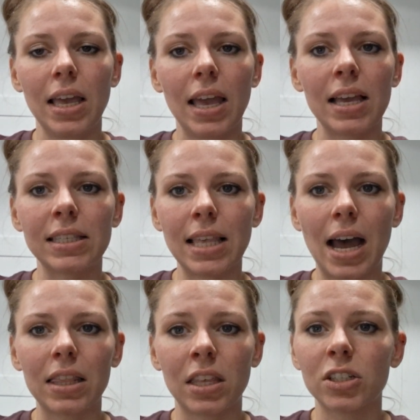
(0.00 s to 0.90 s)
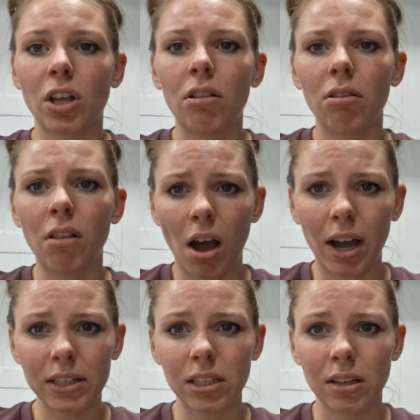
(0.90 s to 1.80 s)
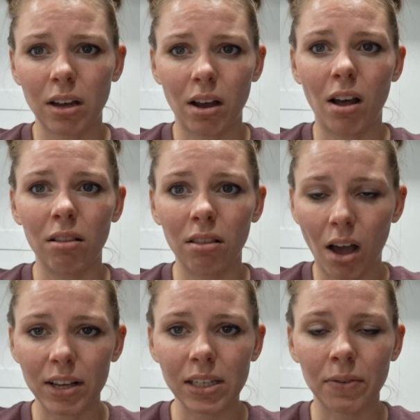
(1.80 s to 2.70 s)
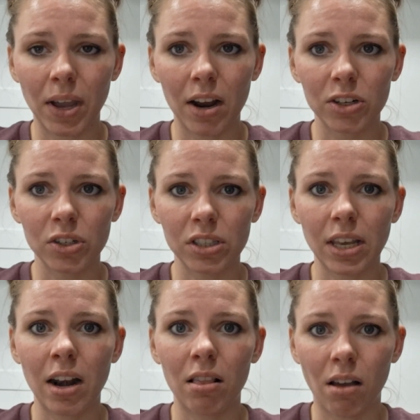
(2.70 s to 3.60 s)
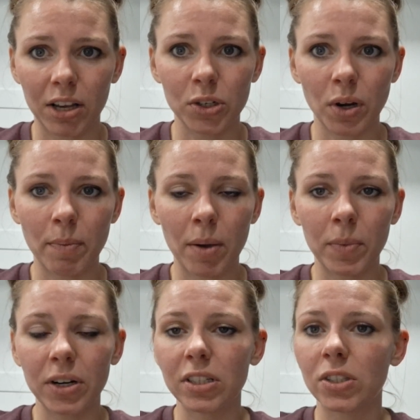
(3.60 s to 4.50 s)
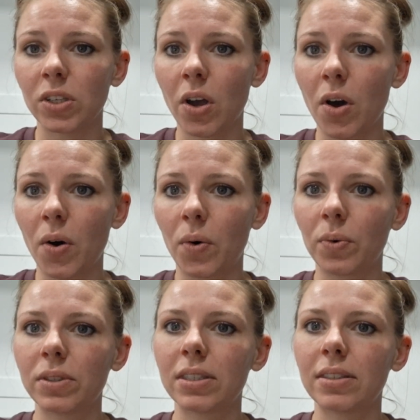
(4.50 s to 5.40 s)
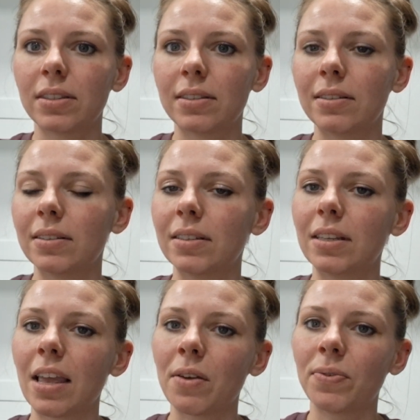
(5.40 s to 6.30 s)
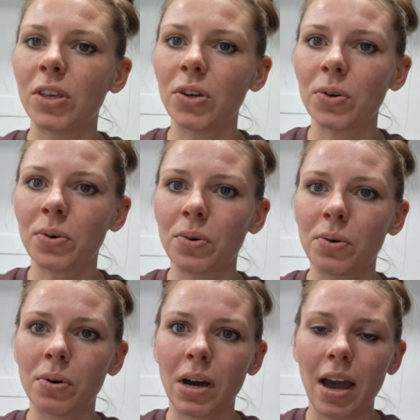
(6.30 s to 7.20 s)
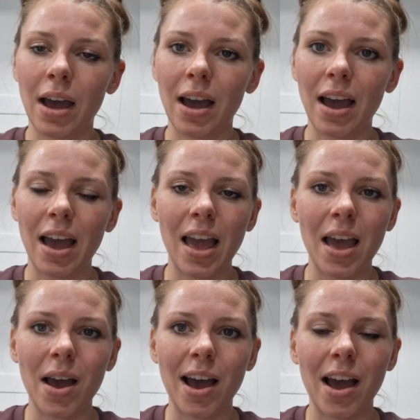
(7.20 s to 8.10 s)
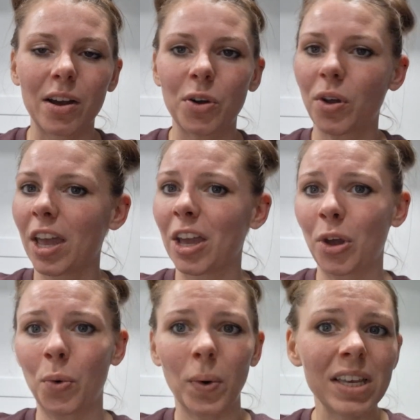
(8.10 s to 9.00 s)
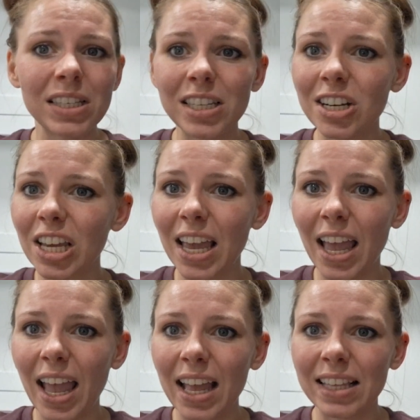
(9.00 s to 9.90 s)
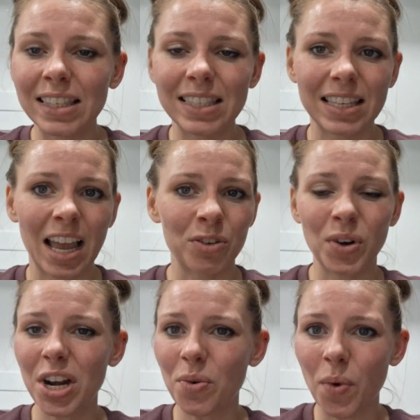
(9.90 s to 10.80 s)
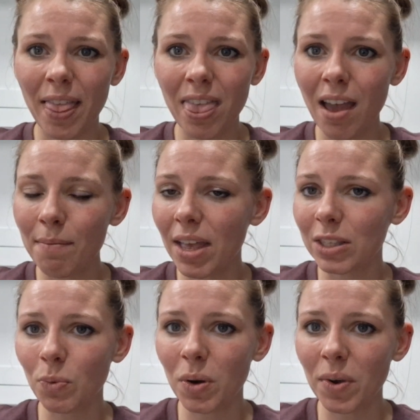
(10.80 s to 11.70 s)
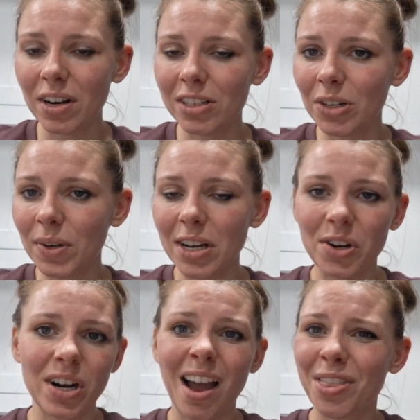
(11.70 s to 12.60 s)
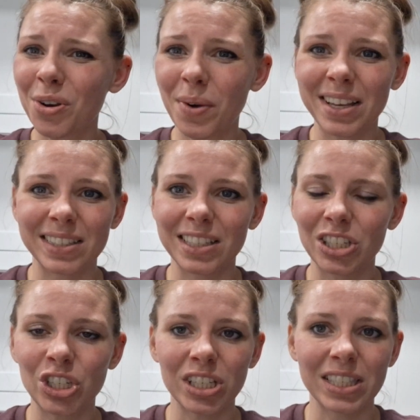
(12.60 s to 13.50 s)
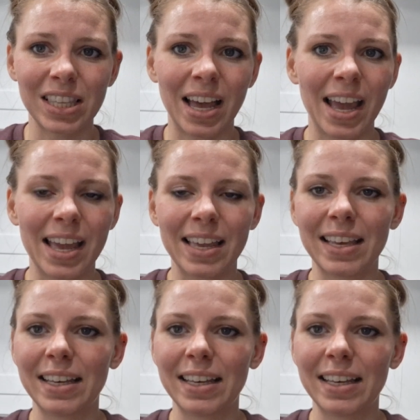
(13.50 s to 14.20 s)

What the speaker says: is that there's a lot of characters and a lot to remember. So if you can quiz your kids and read it with them, that's one way to do it. Or otherwise, it's just like,